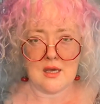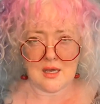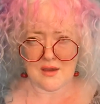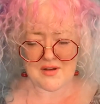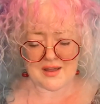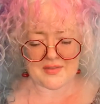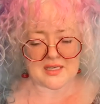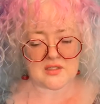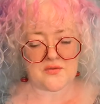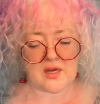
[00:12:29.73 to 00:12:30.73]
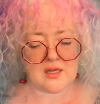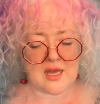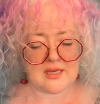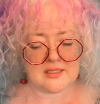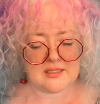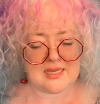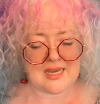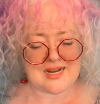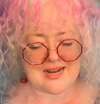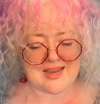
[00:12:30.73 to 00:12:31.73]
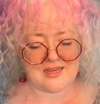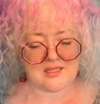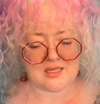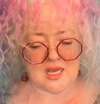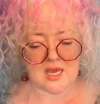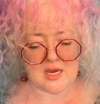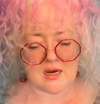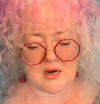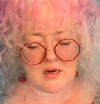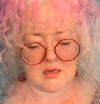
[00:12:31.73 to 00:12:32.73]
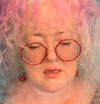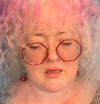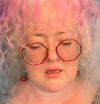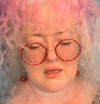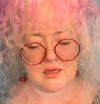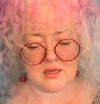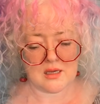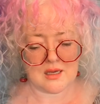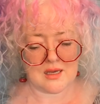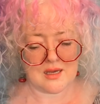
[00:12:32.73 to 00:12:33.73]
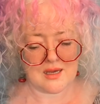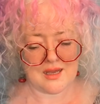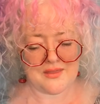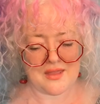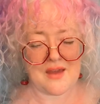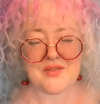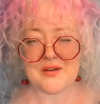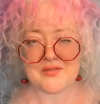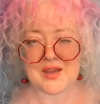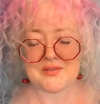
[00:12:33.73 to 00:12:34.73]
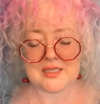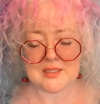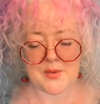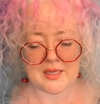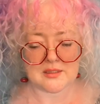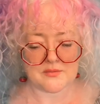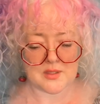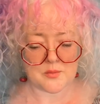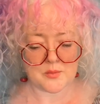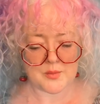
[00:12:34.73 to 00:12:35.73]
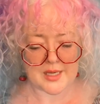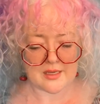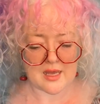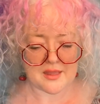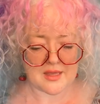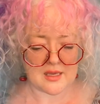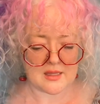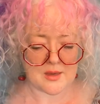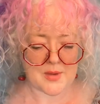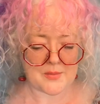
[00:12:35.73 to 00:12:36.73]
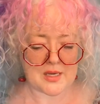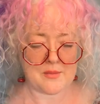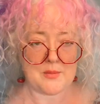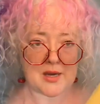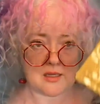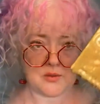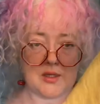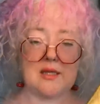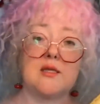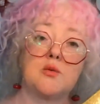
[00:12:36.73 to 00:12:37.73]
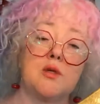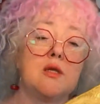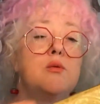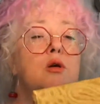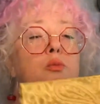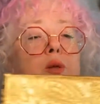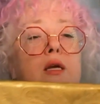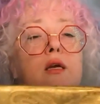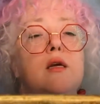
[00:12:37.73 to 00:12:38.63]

If not this fall, I say next year. Uh, I've, I've, I've seen some hints of them, but I think they might be coming back. So we got this one that we're opening.